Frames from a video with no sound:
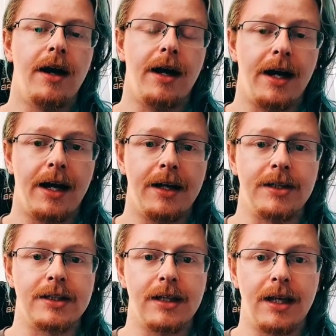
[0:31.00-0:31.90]

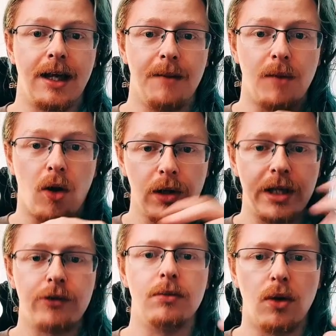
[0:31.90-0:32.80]
And all
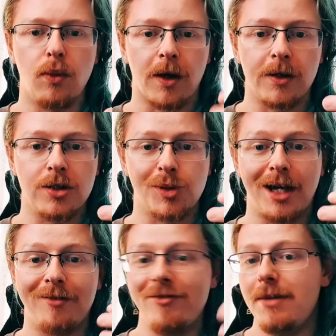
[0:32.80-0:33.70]
their remote workers will
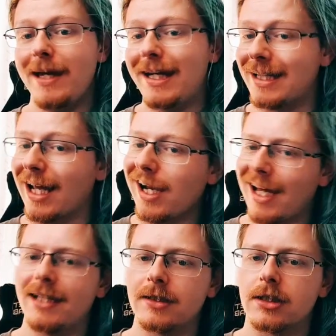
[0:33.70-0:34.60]
have VPN
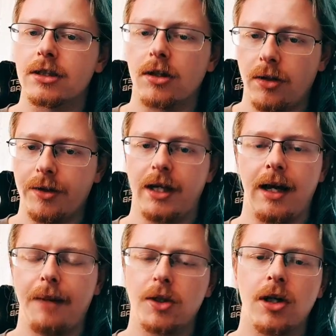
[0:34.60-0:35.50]
clients on their
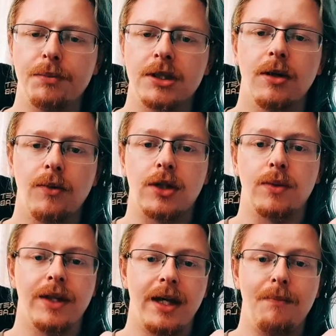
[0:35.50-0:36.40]
laptops, which
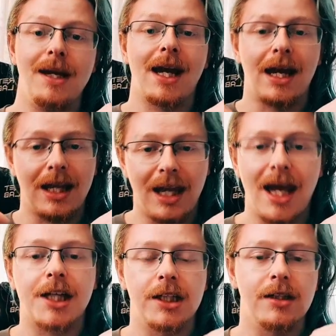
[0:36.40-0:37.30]
will then make a
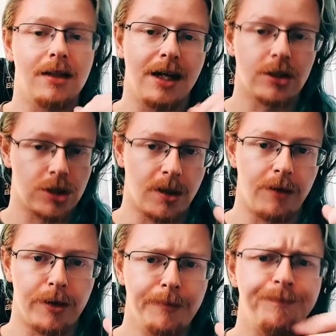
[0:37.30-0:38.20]
connection to that
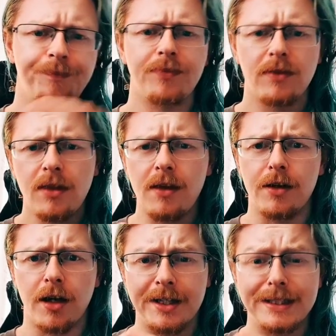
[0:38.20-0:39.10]
server.
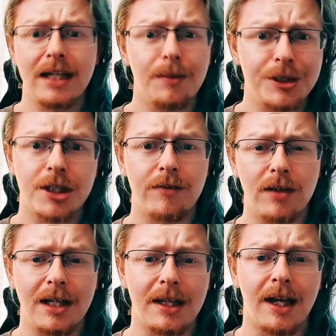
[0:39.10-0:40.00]
Now, to set up a server
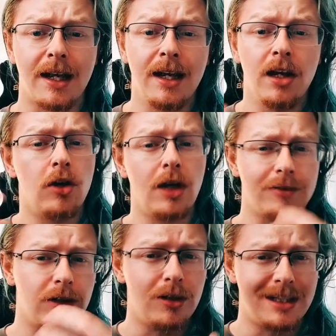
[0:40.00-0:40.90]
like that, you
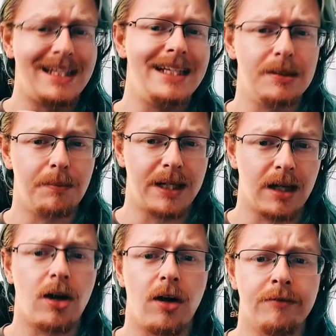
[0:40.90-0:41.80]
have to do a decent bit
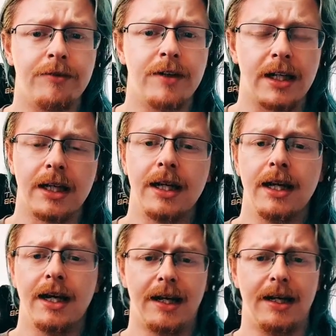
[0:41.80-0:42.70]
of config
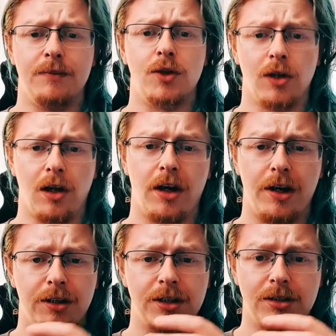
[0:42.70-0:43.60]
to allow
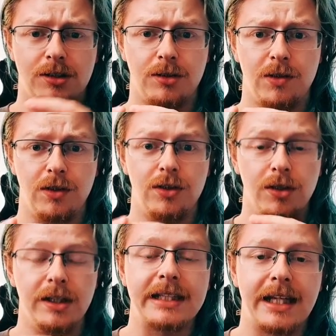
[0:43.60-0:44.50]
it to
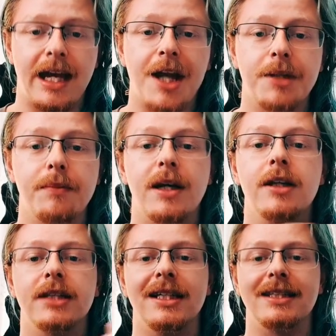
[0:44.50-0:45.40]
do this connection
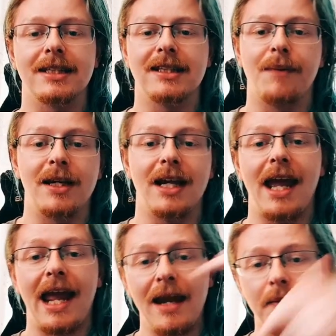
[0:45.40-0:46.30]
because it's accepting
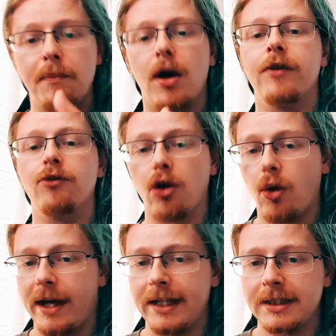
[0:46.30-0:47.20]
inbound
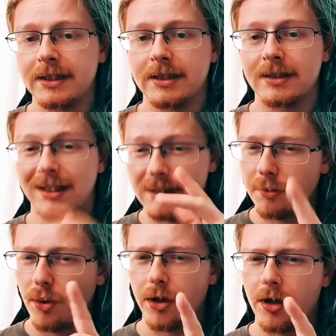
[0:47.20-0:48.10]
requests. And that's an
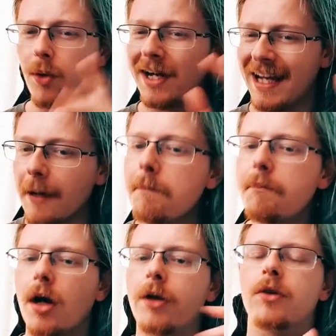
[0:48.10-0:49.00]
important note, an
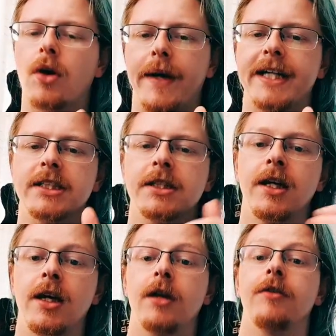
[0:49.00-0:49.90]
inbound request
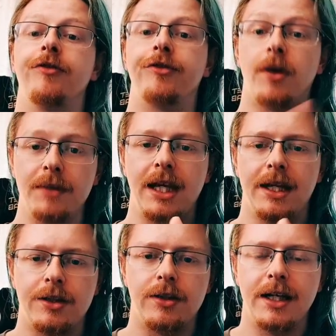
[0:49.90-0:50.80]
from the
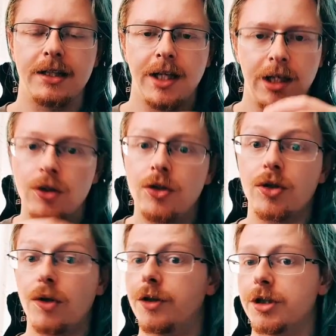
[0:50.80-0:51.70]
internet
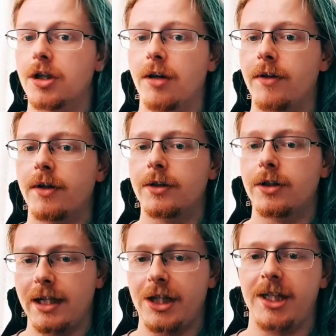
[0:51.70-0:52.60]
to the server
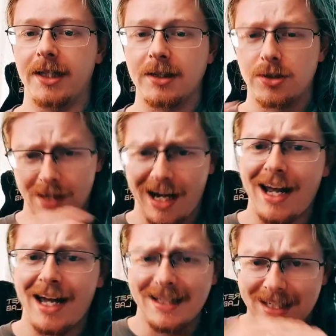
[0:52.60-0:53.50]
to initiate that. So the
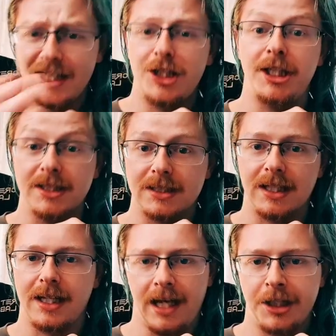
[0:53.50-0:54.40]
client initiates the
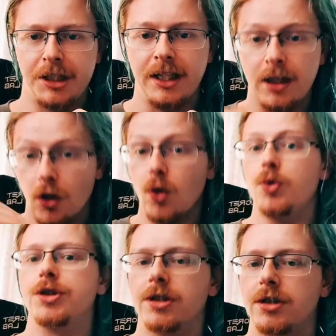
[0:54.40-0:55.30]
connection, it
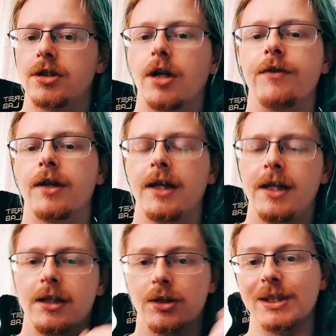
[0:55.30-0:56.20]
goes to the server.
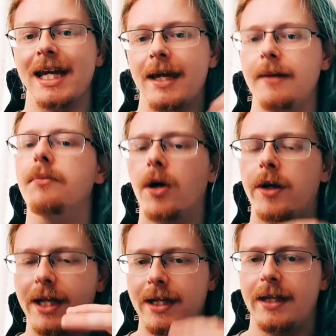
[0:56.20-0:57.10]
So it's
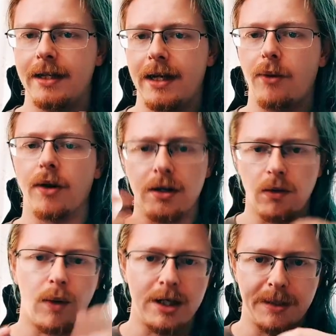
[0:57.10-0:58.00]
inbound into the network and it
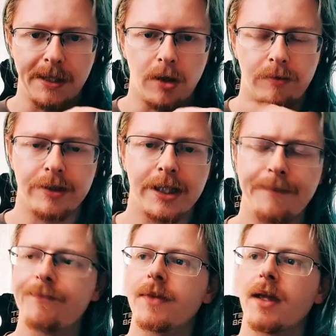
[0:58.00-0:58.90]
requires a bit of config.
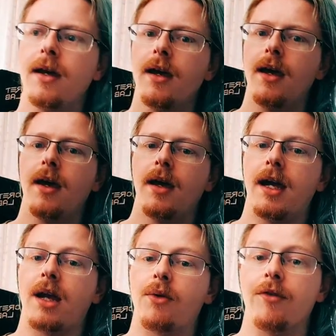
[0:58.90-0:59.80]

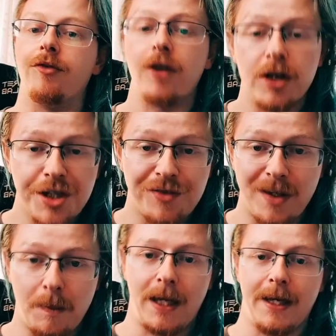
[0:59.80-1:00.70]
A reverse
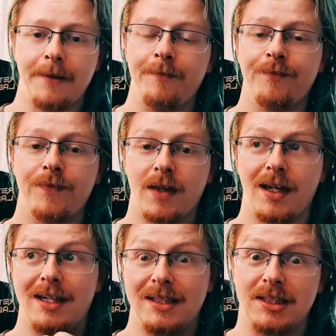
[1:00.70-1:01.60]
VPN
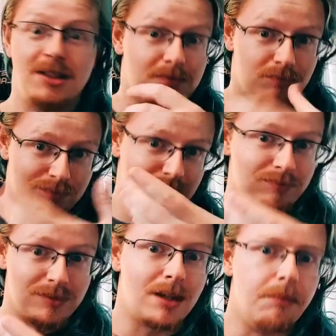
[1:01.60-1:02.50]
is
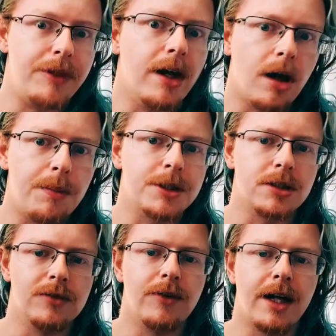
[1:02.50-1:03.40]
the
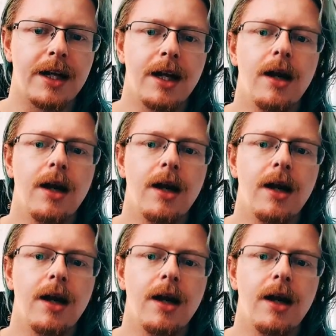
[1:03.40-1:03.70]
opposite of that.